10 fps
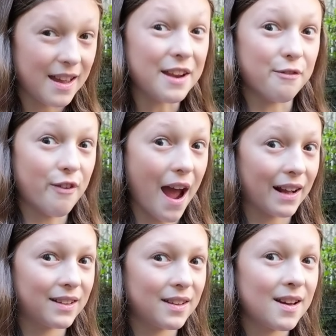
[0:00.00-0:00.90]
In
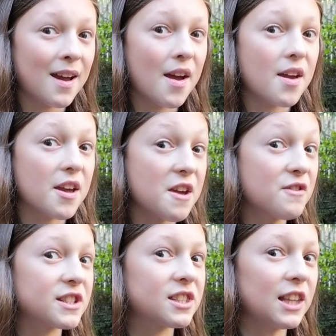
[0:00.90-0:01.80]
fact,
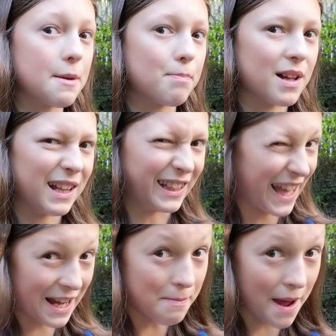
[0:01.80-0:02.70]
even sleep
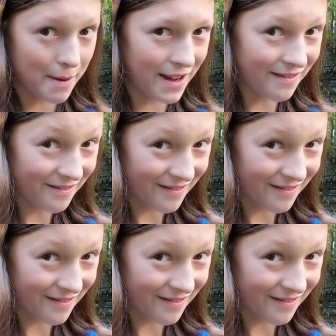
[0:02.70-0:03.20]
like a baby.